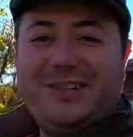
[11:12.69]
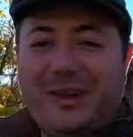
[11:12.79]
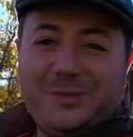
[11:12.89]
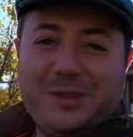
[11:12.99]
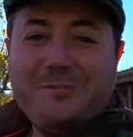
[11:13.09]
I
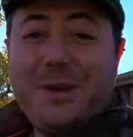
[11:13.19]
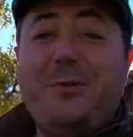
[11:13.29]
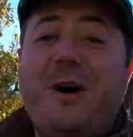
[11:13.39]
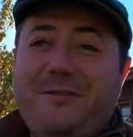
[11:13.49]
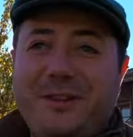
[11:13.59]
joked with the
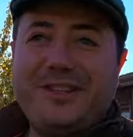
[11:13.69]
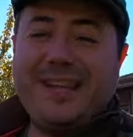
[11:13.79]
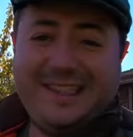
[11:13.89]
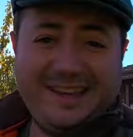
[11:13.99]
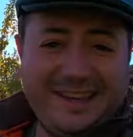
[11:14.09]
midwife and
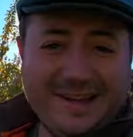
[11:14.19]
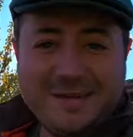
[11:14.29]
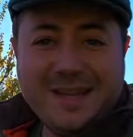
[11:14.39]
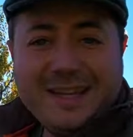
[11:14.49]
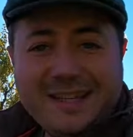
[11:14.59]
said that
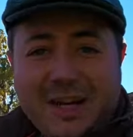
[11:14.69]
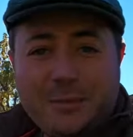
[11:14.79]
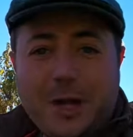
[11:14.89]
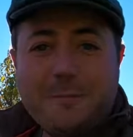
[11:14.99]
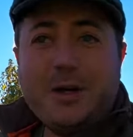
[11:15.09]
said
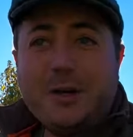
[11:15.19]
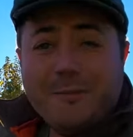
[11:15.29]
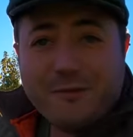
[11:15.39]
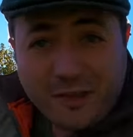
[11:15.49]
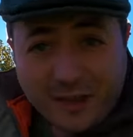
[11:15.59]
I was going to book
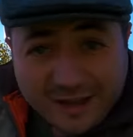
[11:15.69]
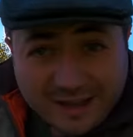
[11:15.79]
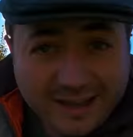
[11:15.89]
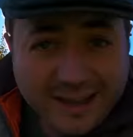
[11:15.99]
her in for the